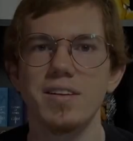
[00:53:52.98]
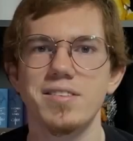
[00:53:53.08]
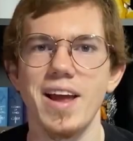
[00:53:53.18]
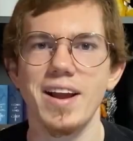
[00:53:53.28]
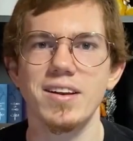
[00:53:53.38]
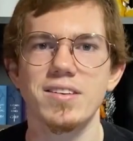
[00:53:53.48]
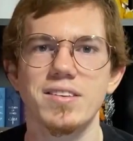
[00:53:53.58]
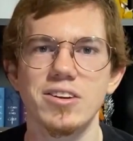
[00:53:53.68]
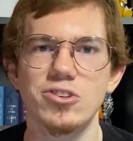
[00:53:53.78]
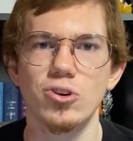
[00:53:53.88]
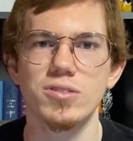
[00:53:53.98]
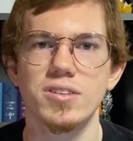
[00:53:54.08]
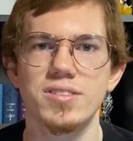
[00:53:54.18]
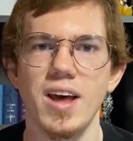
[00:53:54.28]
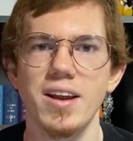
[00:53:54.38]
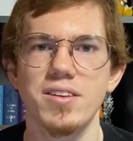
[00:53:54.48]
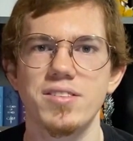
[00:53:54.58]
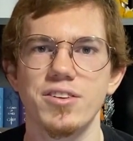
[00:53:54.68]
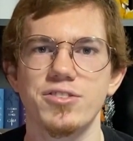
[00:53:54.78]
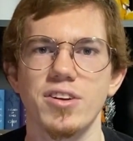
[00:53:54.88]
second additional design
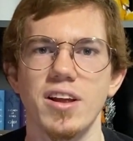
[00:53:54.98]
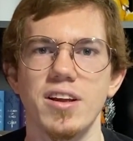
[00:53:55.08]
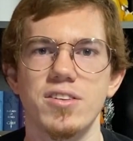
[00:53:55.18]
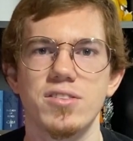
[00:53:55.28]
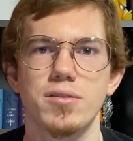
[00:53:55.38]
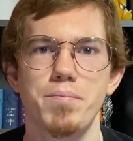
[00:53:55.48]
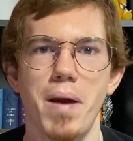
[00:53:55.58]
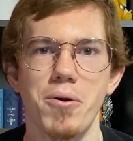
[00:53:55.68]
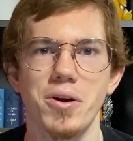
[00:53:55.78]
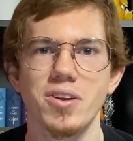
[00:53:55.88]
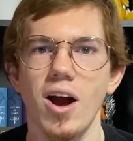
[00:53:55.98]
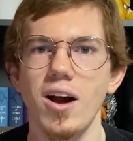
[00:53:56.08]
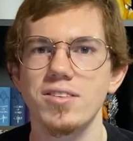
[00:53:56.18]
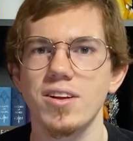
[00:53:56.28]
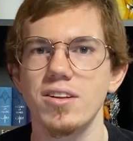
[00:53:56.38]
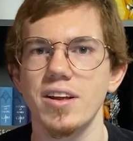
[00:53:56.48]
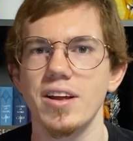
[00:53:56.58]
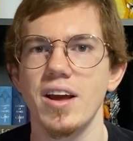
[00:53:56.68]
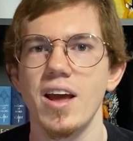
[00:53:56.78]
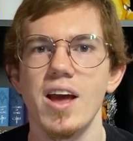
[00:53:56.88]
decision is, paradoxically,